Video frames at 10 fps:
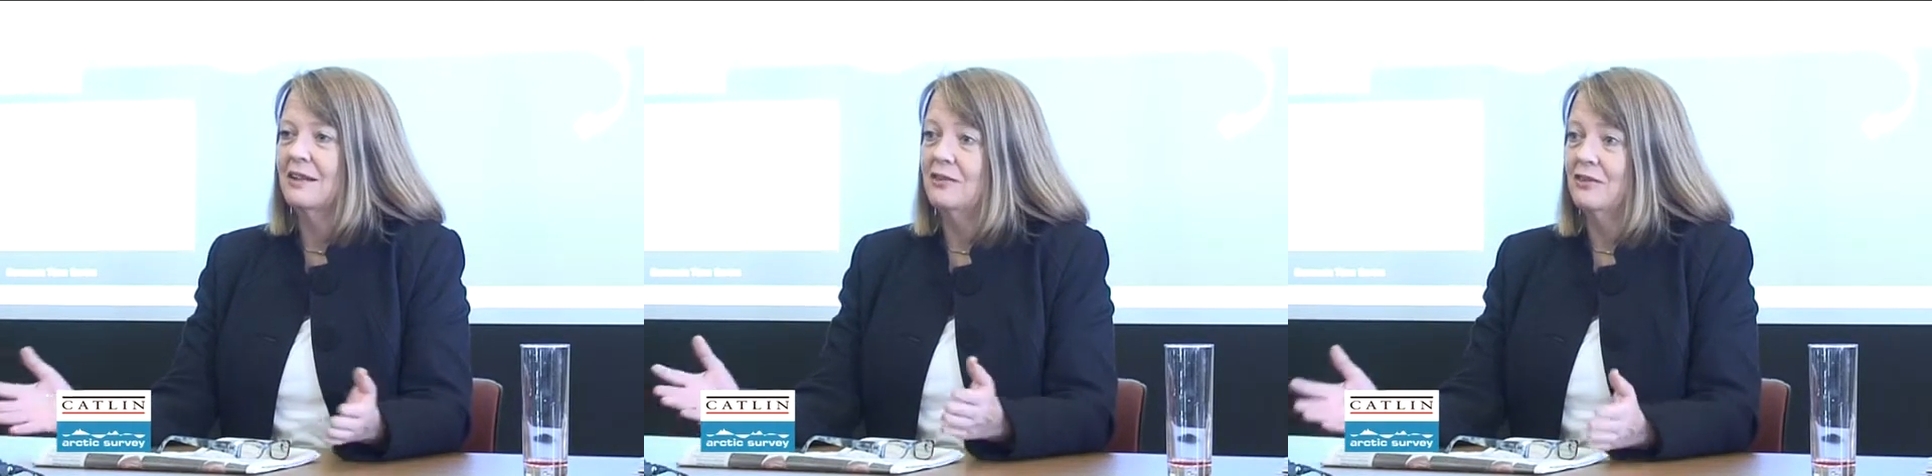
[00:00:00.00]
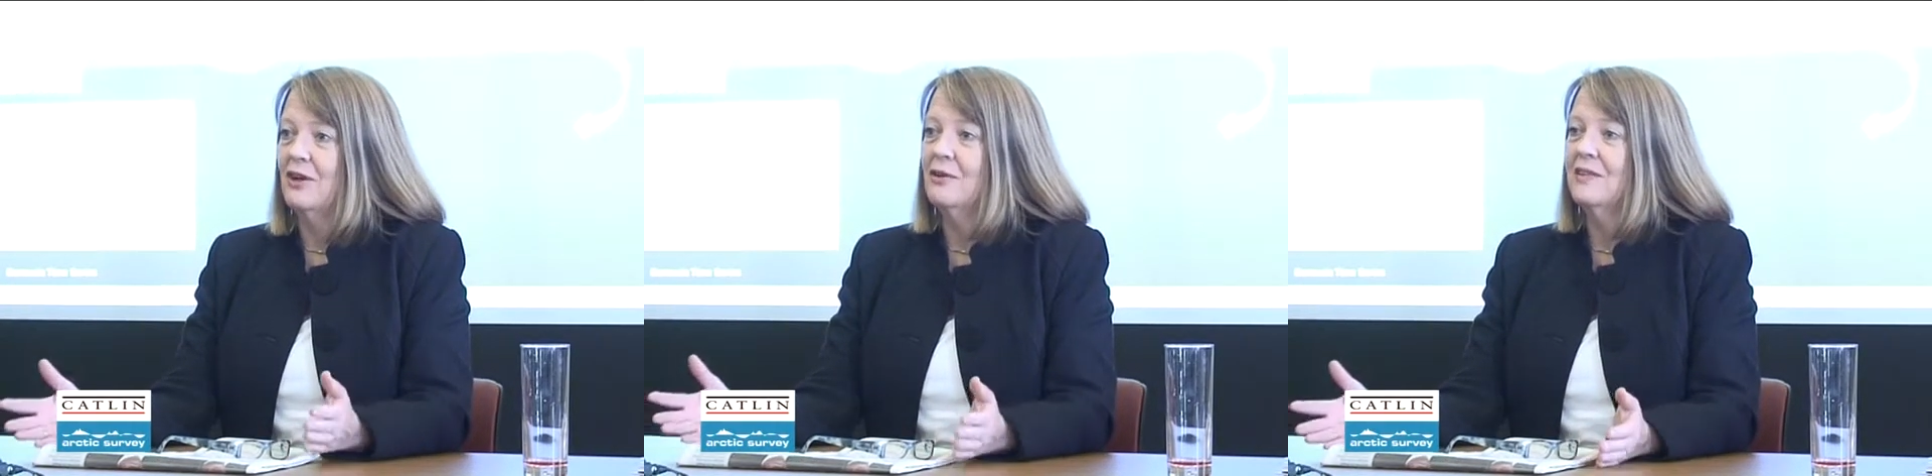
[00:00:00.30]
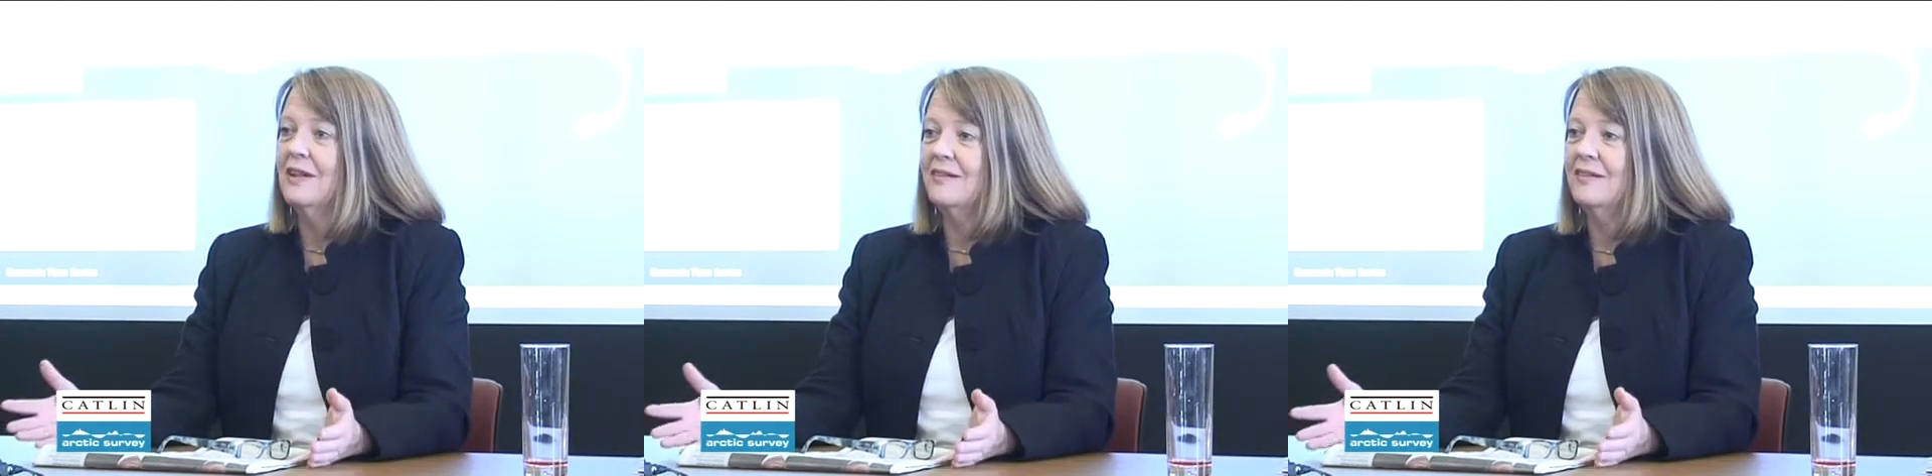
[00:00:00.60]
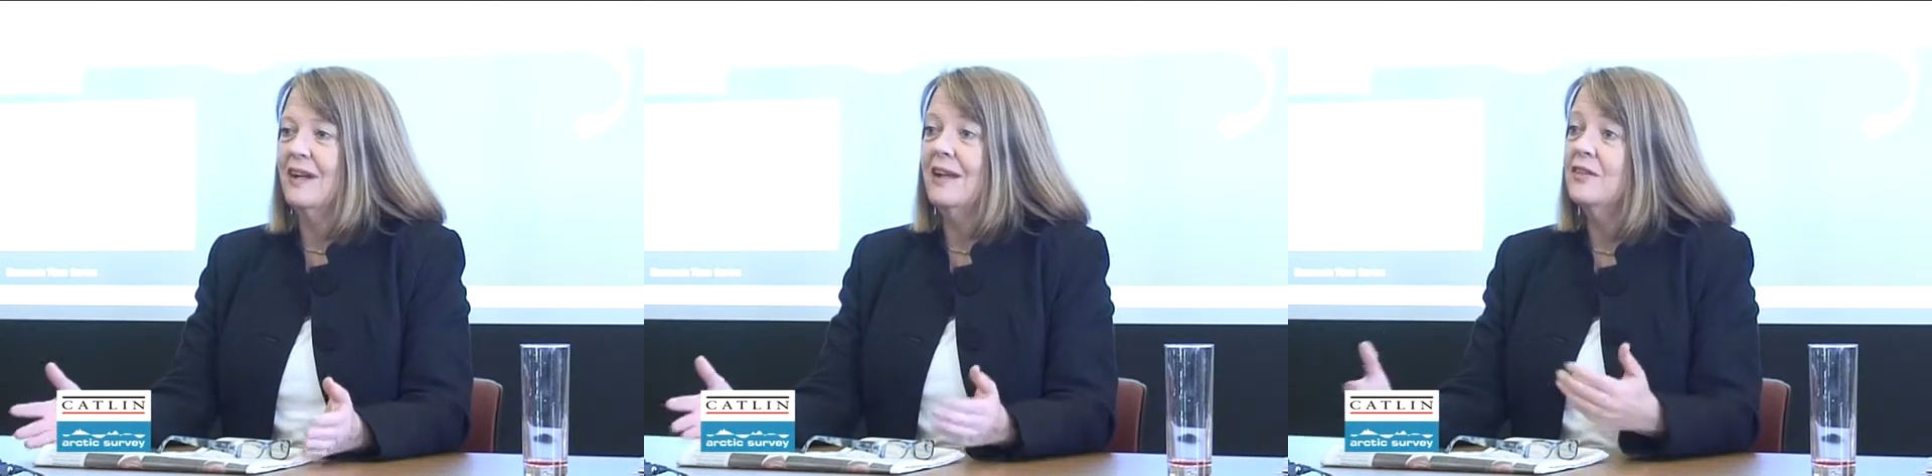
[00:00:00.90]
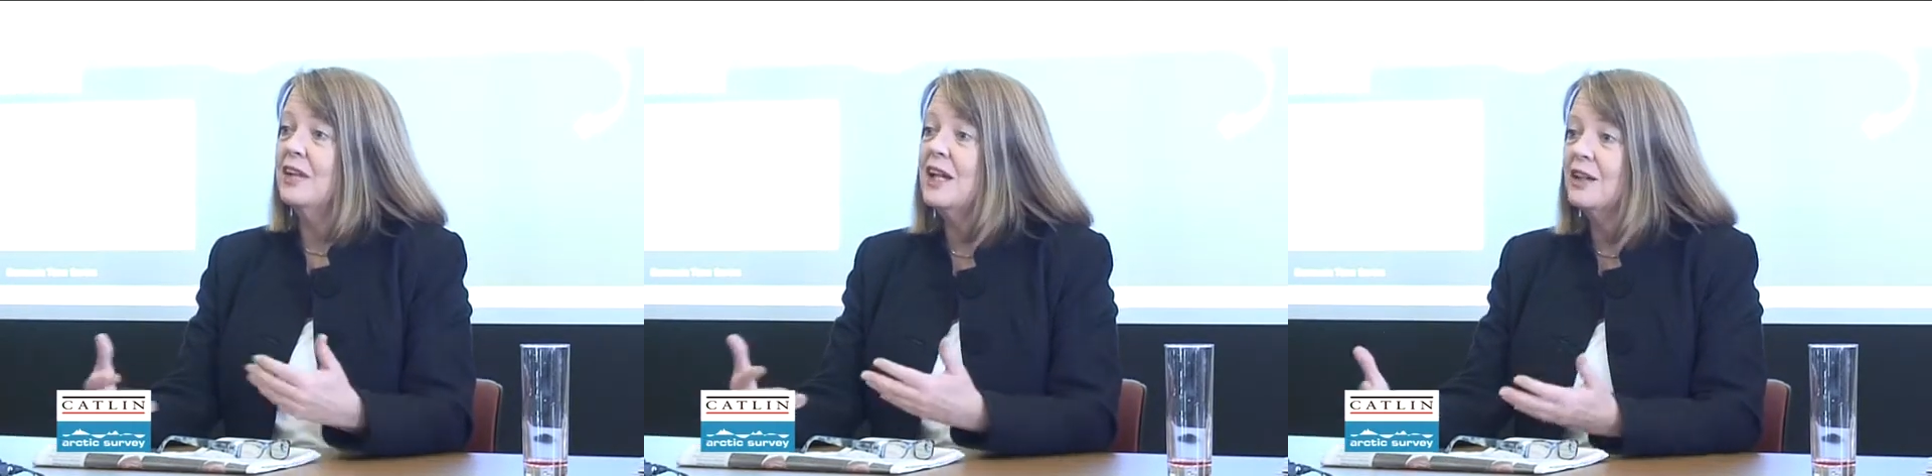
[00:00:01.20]
show that
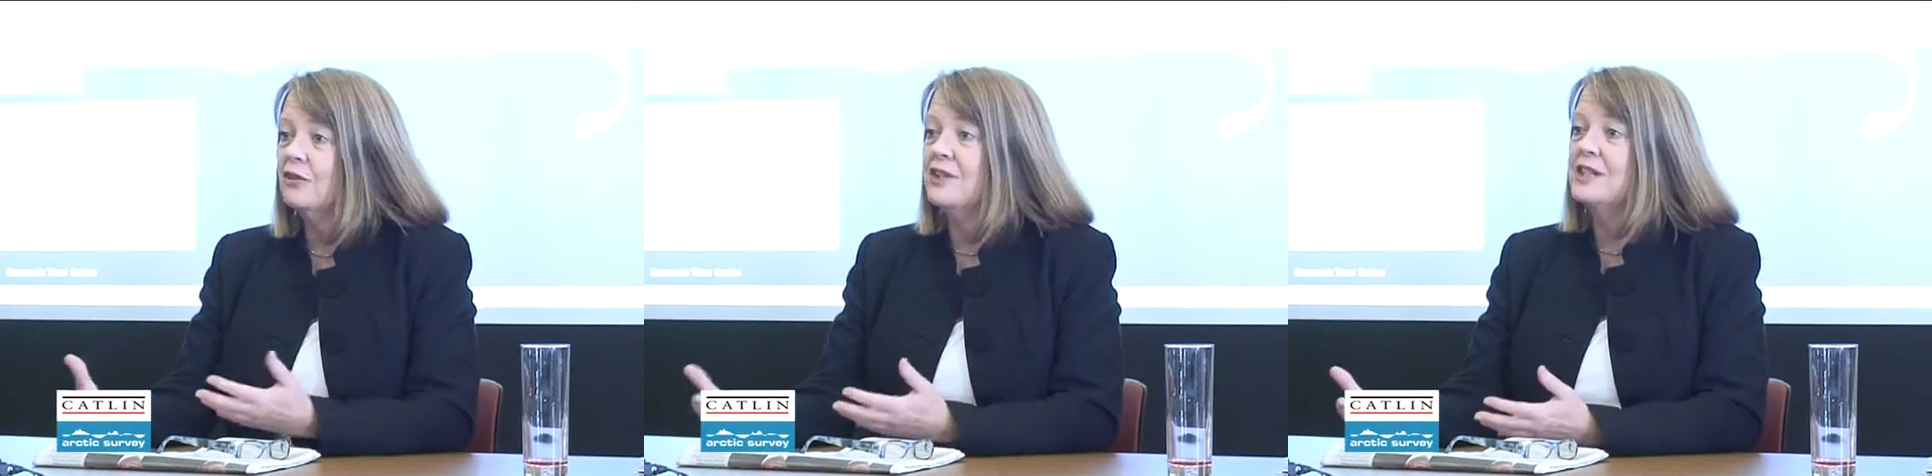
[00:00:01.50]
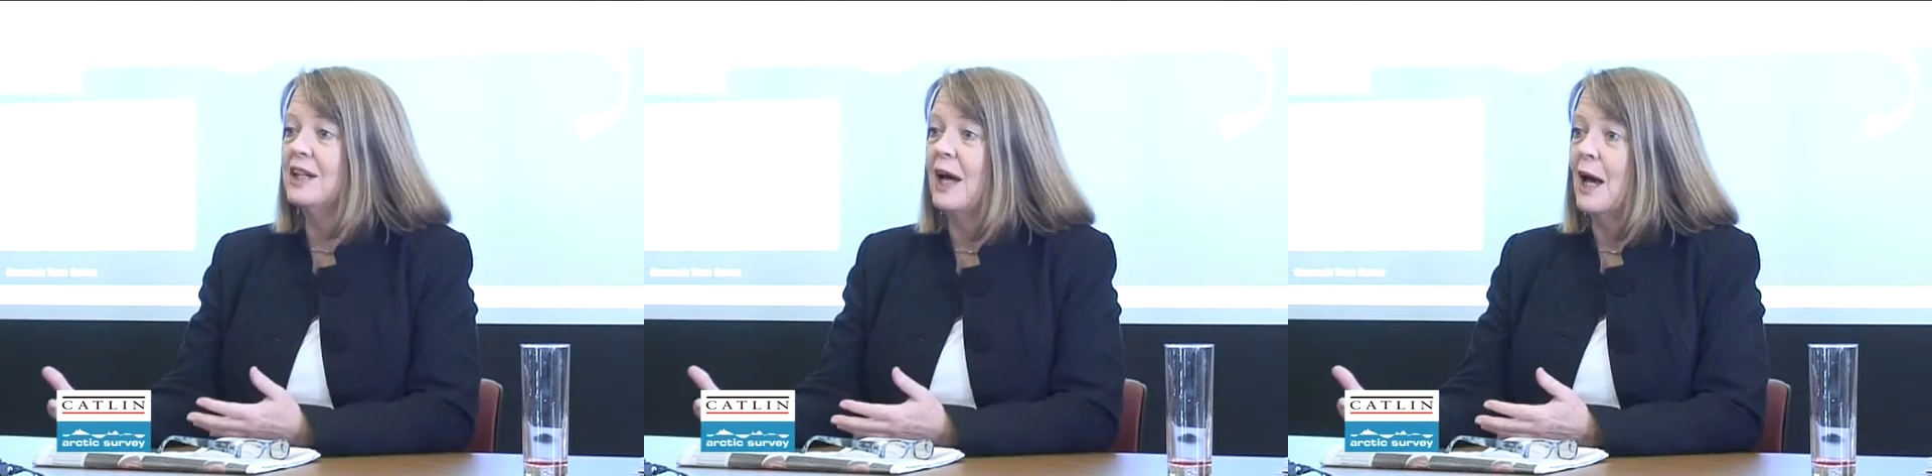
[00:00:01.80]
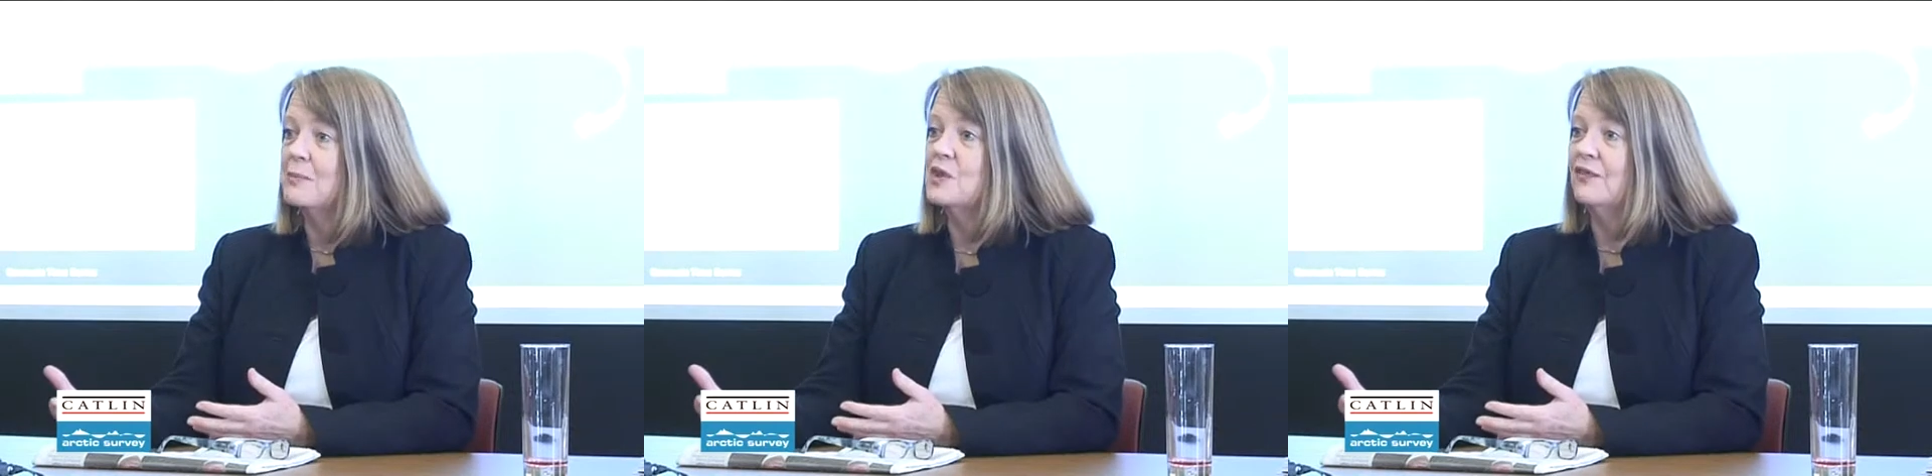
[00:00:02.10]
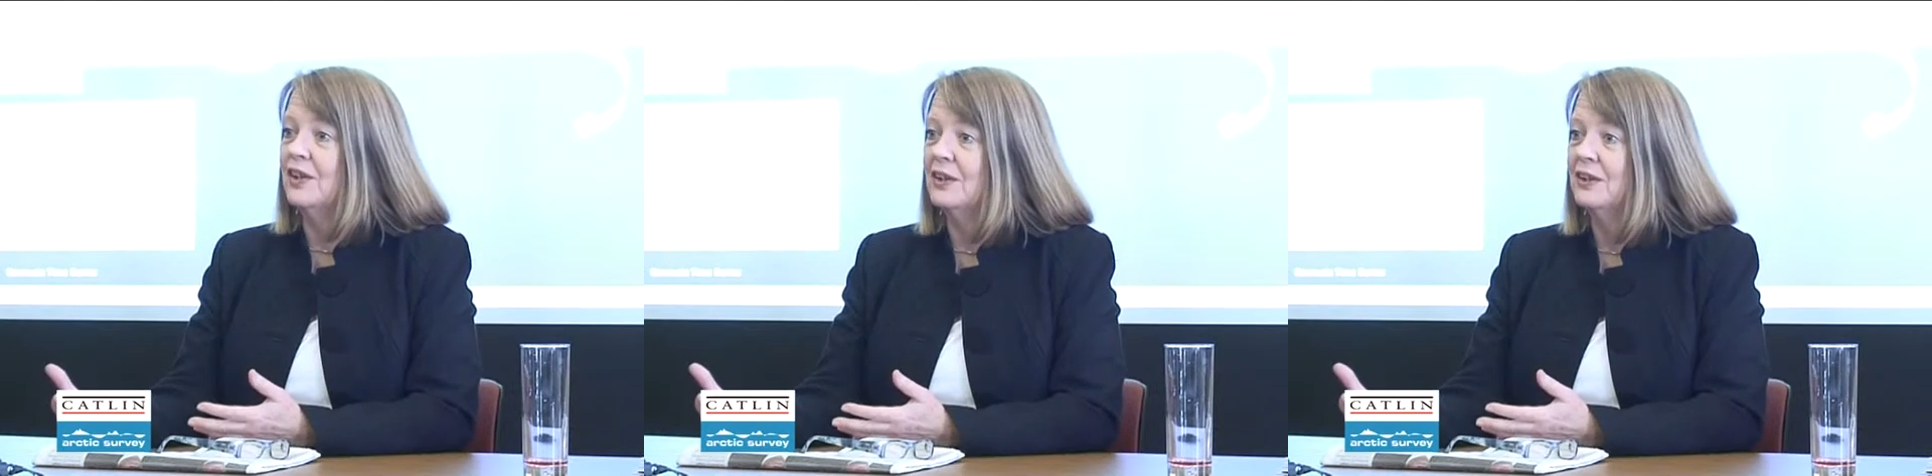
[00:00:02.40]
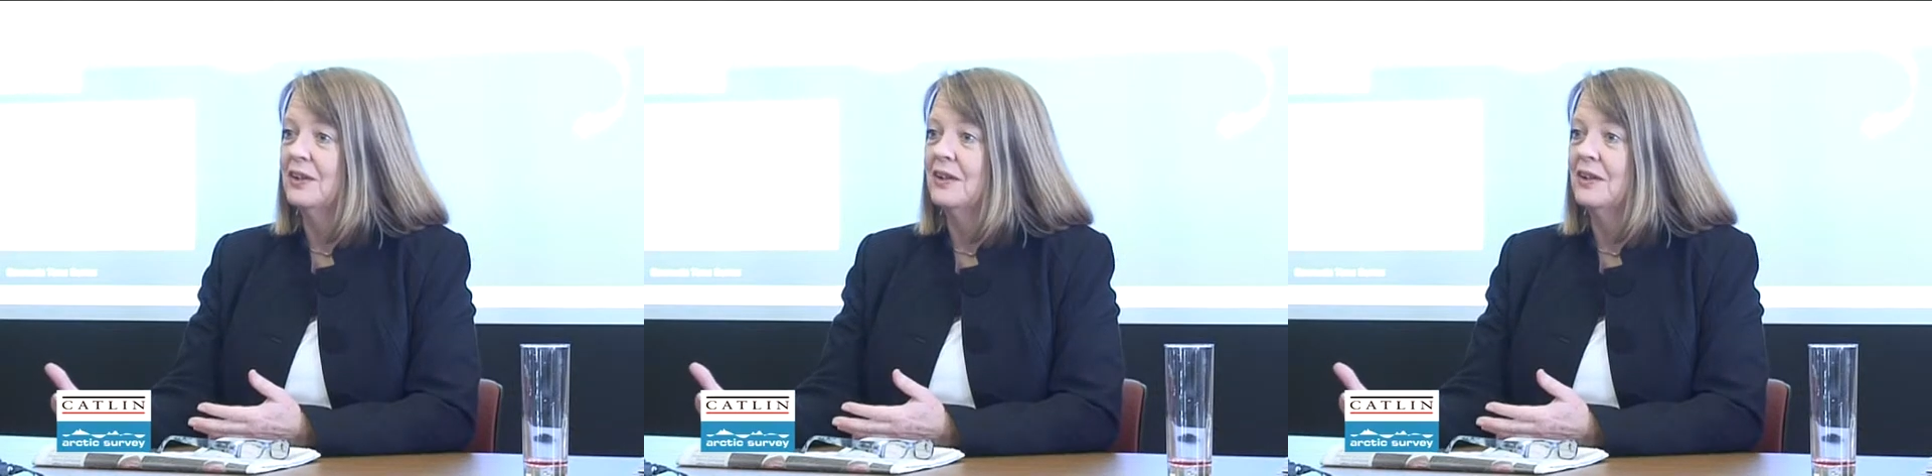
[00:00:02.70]
the increasing atmosphere,